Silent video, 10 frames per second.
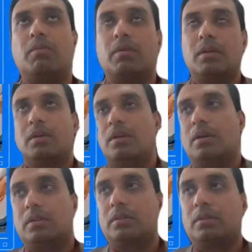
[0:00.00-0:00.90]
around
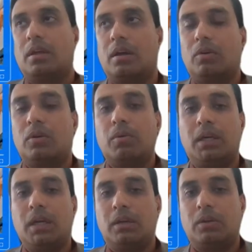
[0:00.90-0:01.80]
20 to
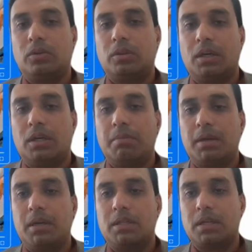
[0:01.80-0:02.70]
30 minutes a day
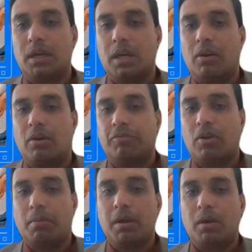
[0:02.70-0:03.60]
of normal
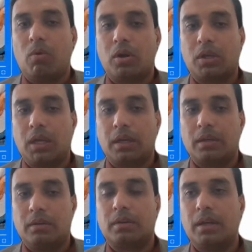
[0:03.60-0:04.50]
walking. Okay,
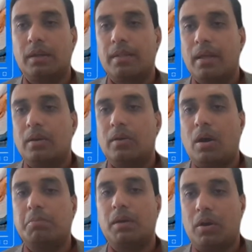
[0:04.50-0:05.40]
normal walking.